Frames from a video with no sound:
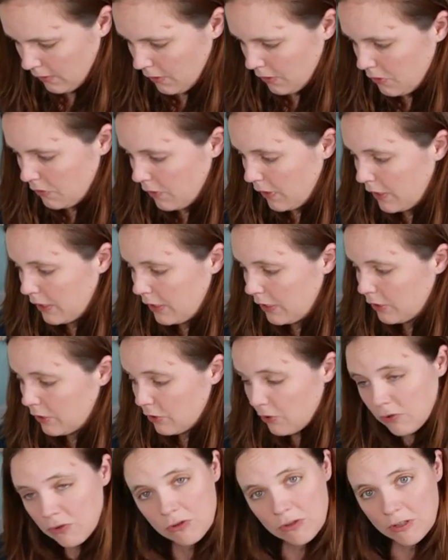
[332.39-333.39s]
So I need
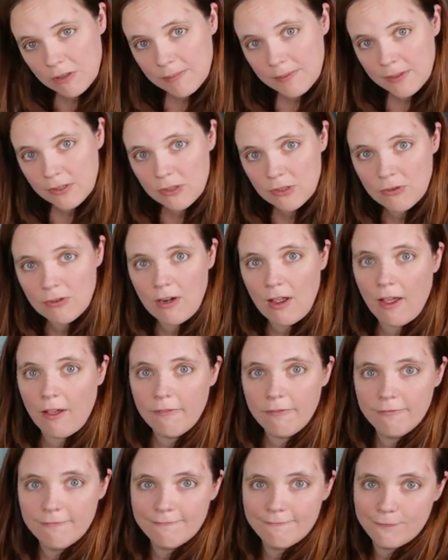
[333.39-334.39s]
2 strips at 2.5,
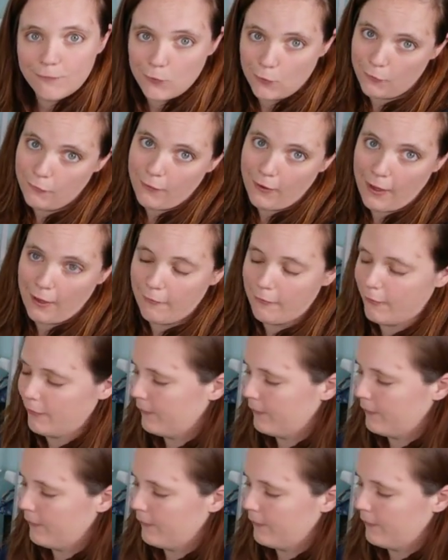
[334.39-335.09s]
so 5.